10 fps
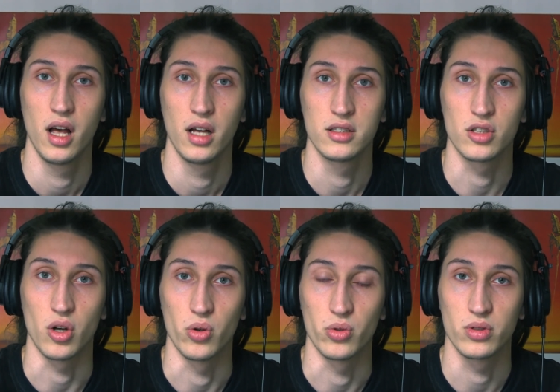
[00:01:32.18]

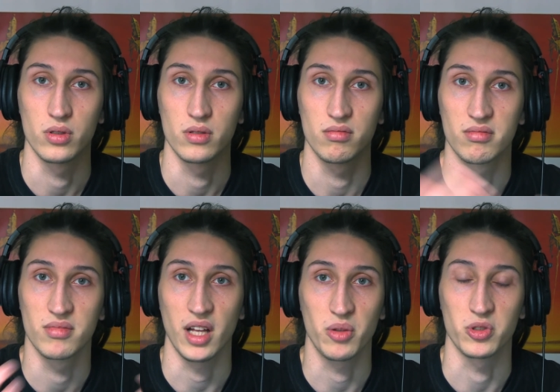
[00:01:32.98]
So
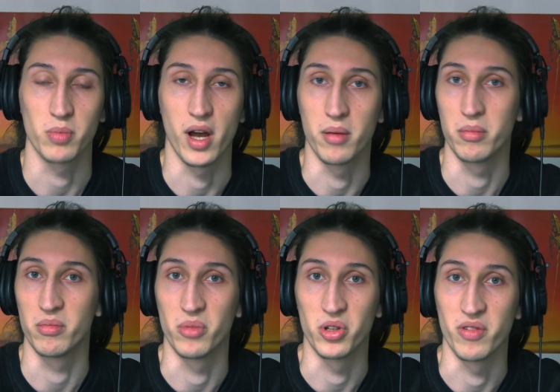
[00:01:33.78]
that was my
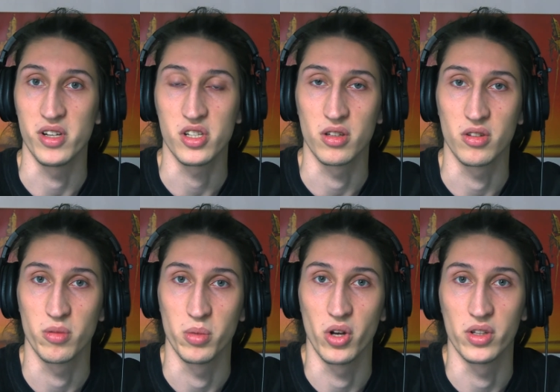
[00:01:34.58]
motivation, to
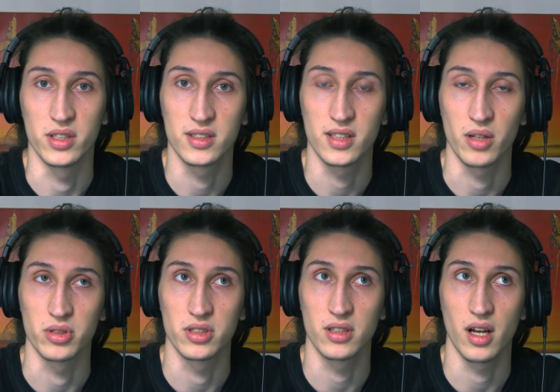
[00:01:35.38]
be honest. That
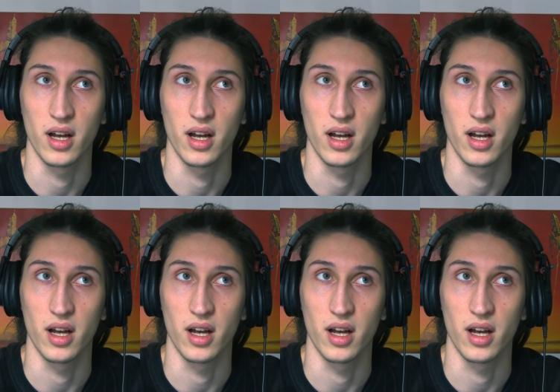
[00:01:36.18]
was